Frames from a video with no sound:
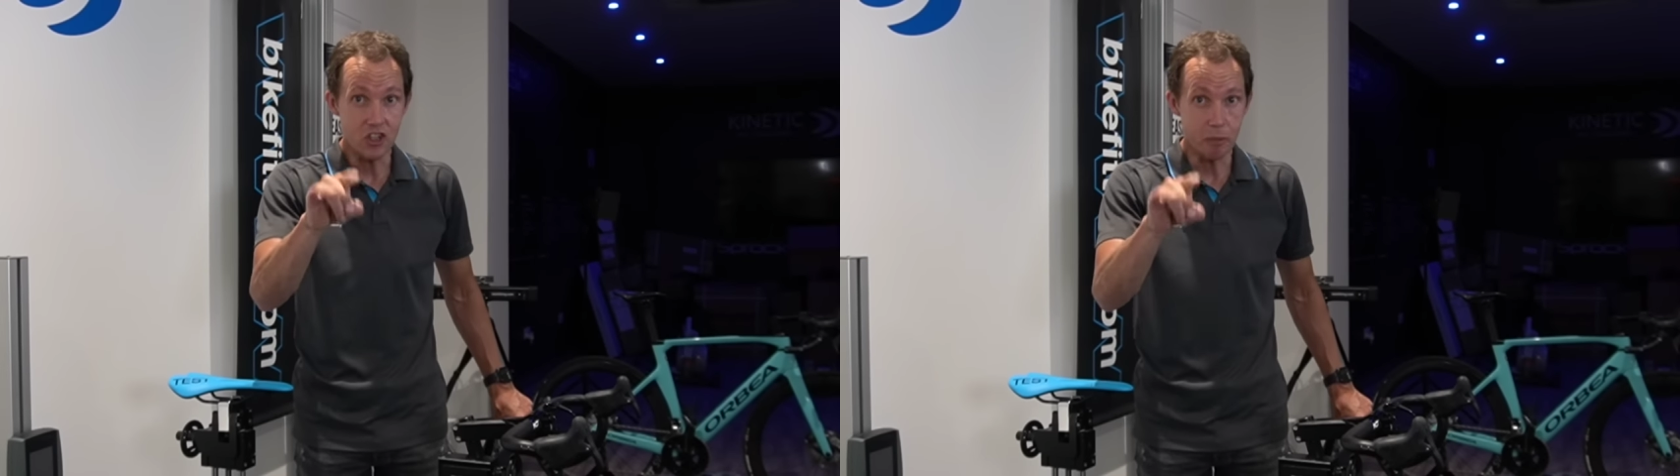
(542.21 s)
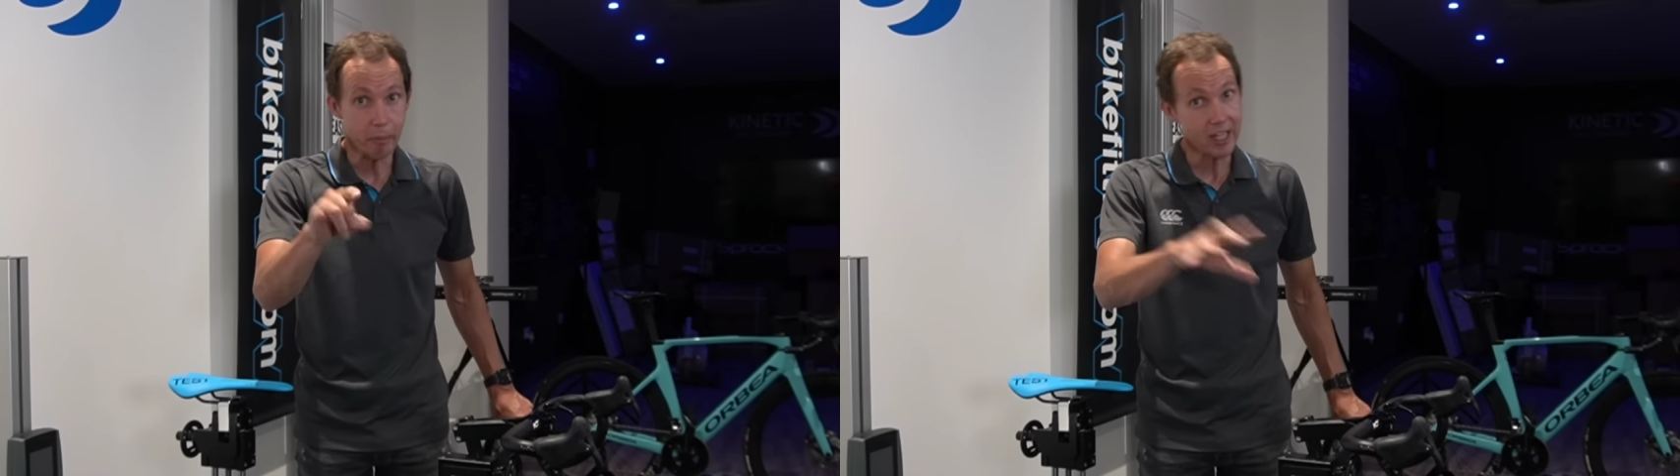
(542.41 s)

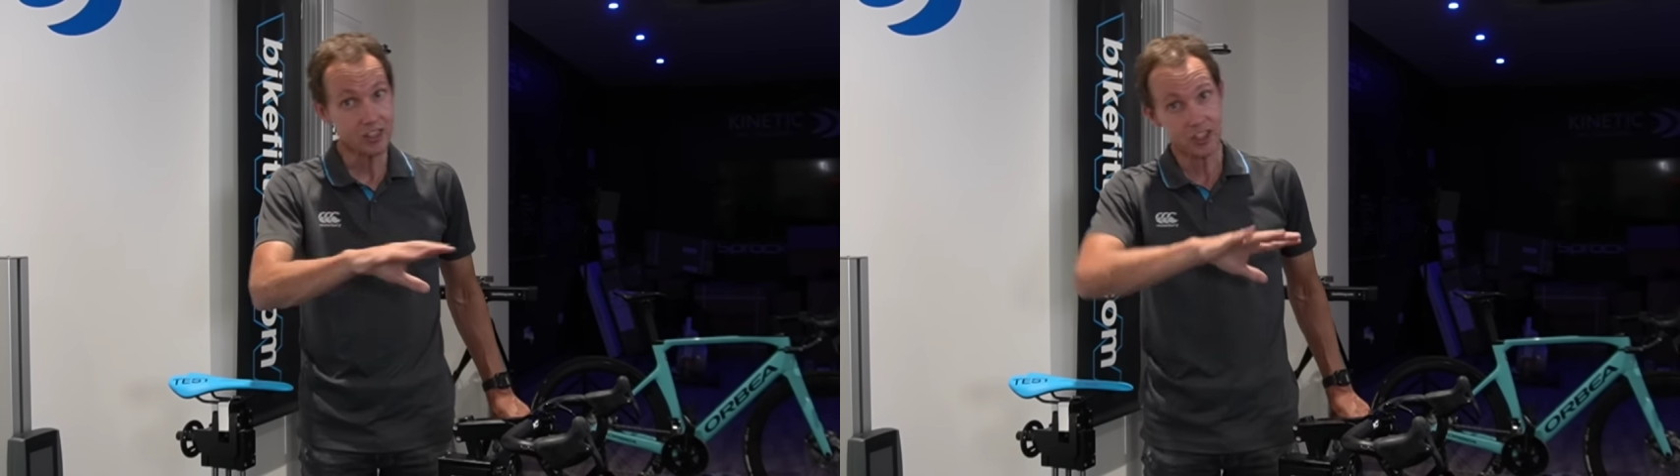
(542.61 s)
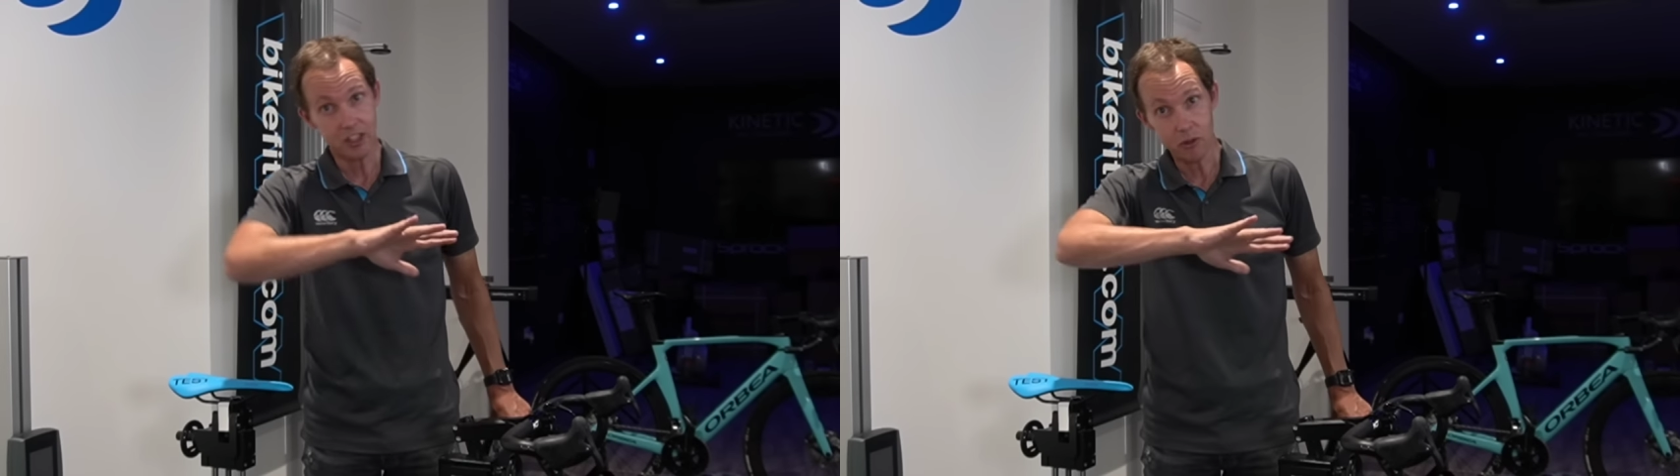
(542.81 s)
your bars
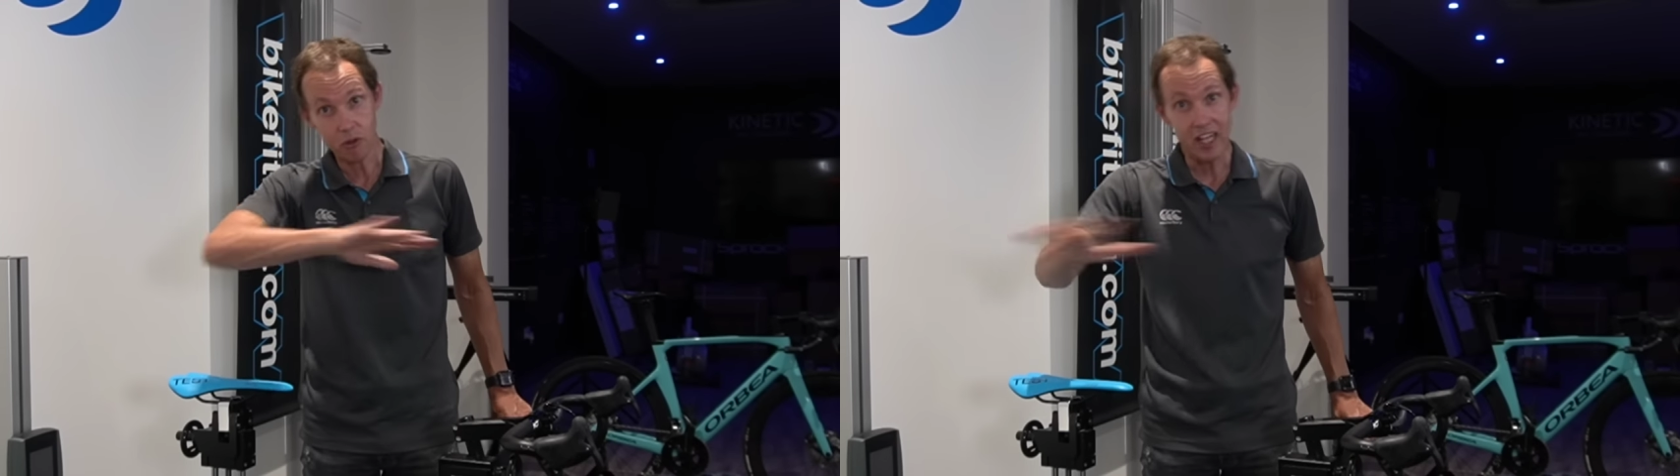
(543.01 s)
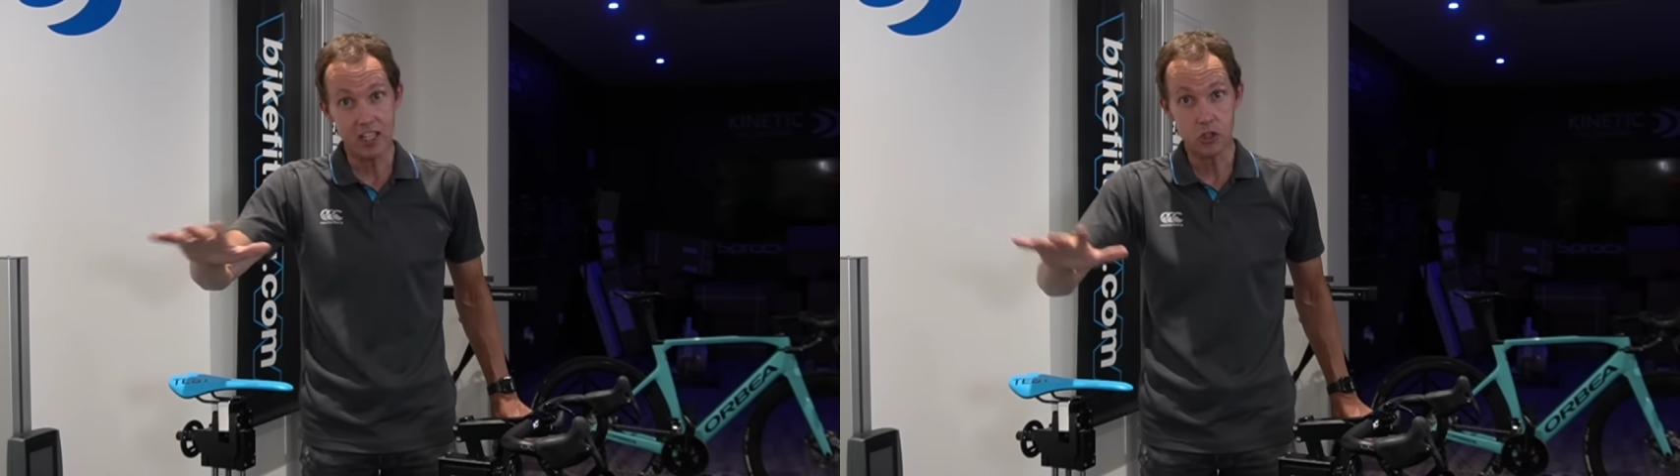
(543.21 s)
and they're
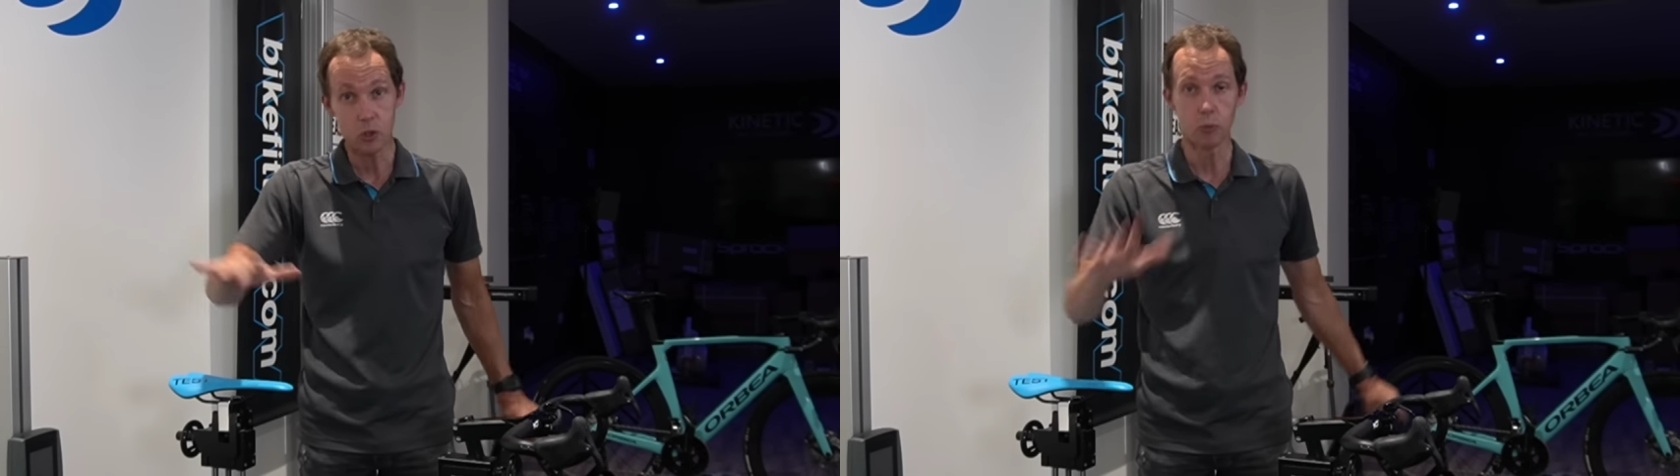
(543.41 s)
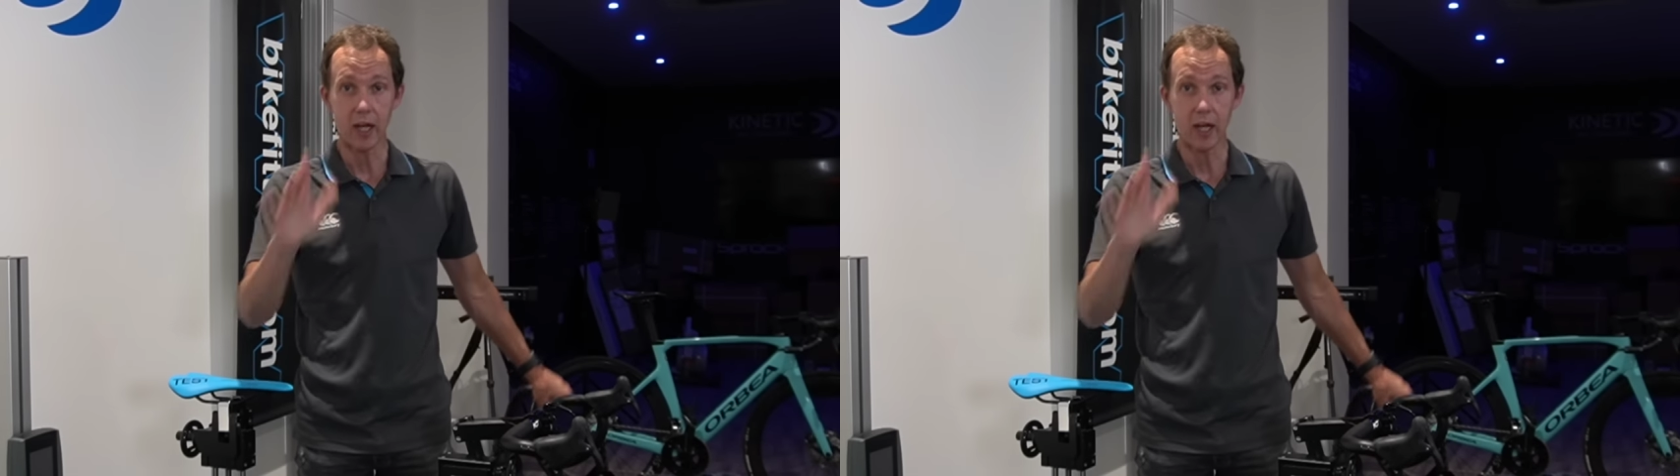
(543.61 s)
already too